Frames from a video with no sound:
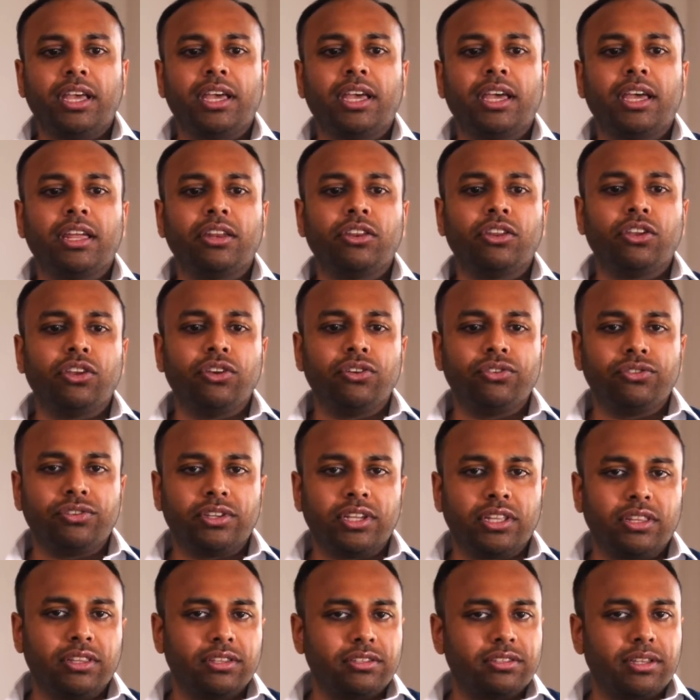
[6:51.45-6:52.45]
and
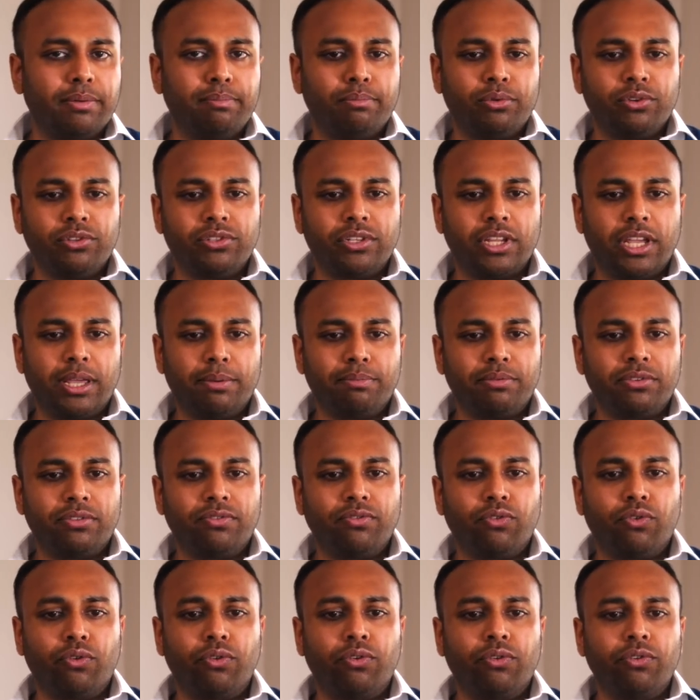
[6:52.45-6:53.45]
using the simple tips
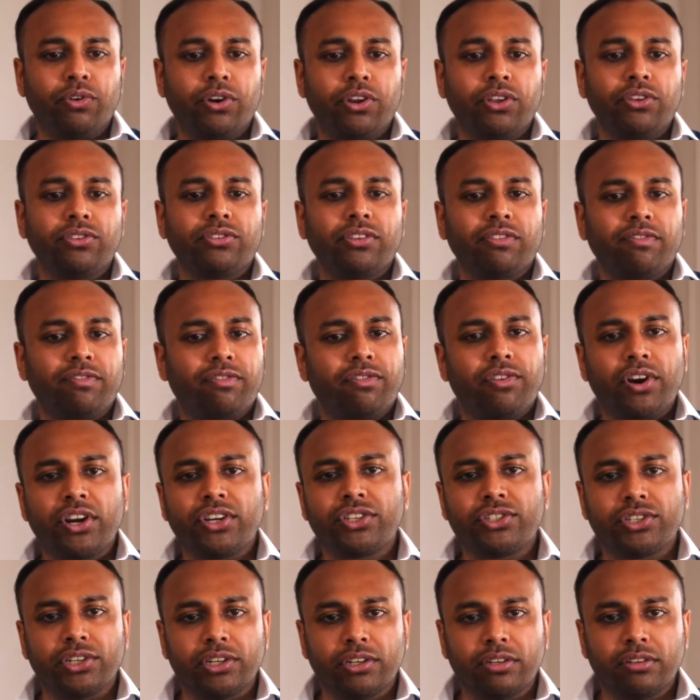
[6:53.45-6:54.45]
for reducing
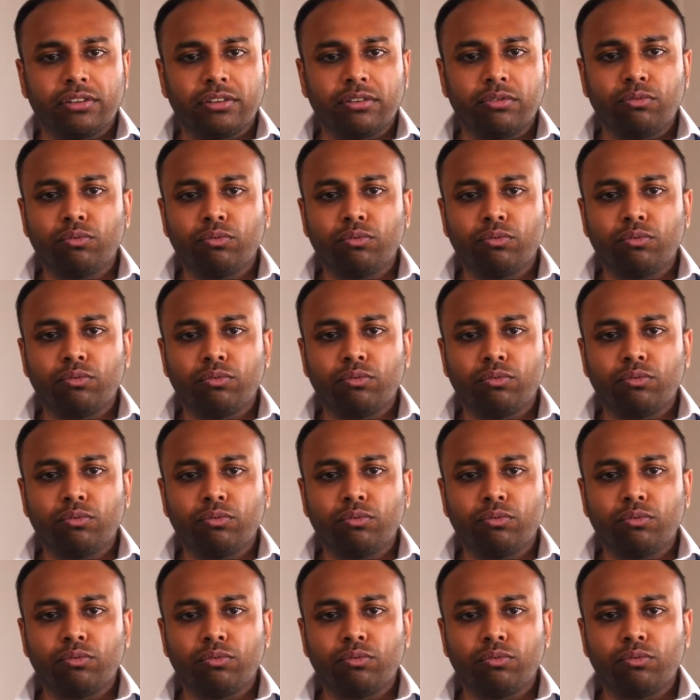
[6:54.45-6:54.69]
friction